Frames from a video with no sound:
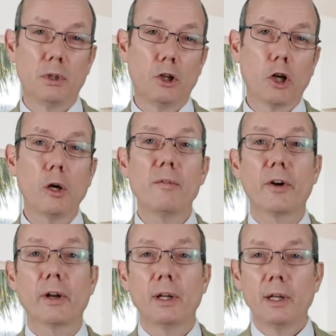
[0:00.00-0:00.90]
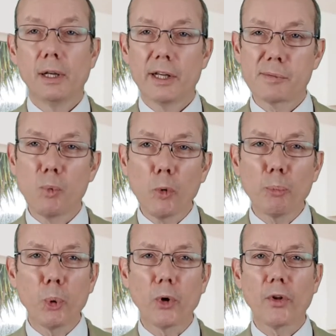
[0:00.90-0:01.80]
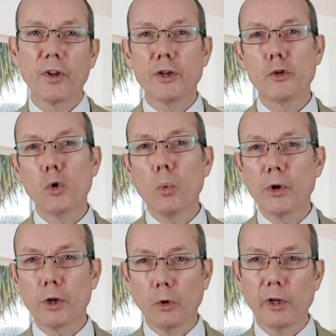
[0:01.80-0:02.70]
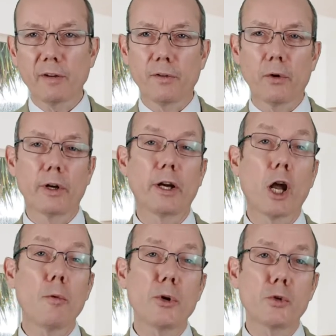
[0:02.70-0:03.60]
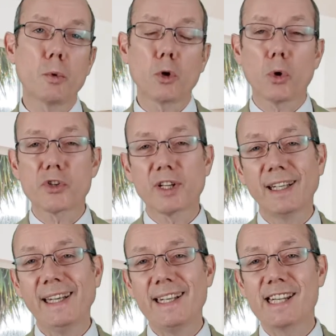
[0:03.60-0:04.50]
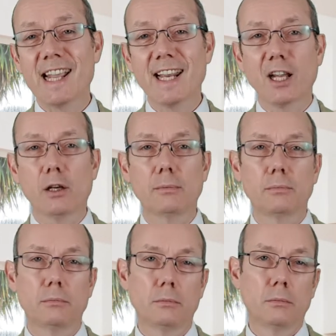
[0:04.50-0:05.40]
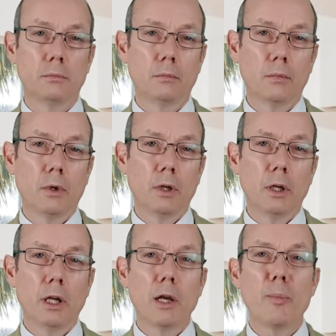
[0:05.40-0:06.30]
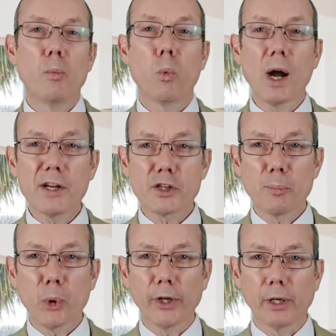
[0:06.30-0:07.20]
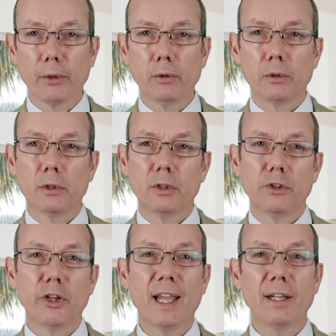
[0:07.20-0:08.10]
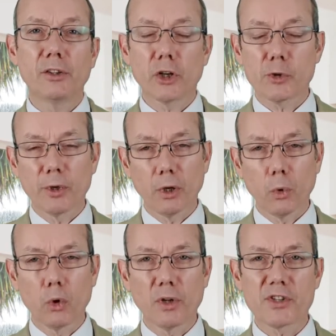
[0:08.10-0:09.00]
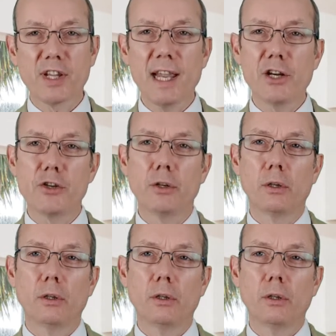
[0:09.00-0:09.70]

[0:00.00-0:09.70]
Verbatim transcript: However, it's more important that you know what you're looking for and how much it will cost in each area. It would be wise to point out you get in touch with your local estate agent.